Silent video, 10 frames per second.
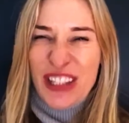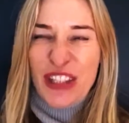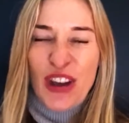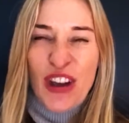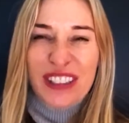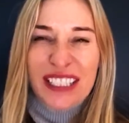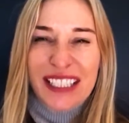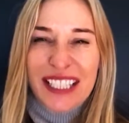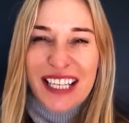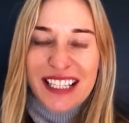30
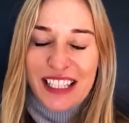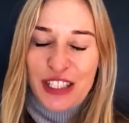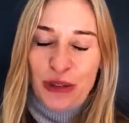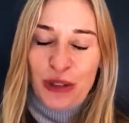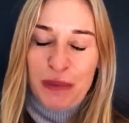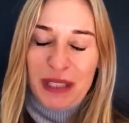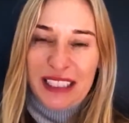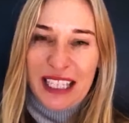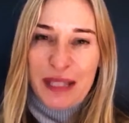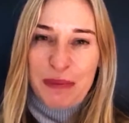years this tournament
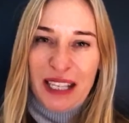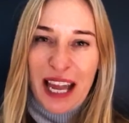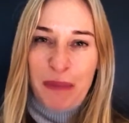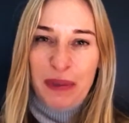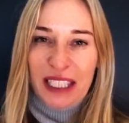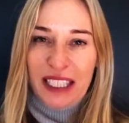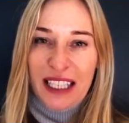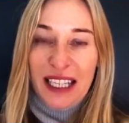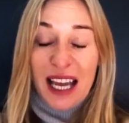has been happening.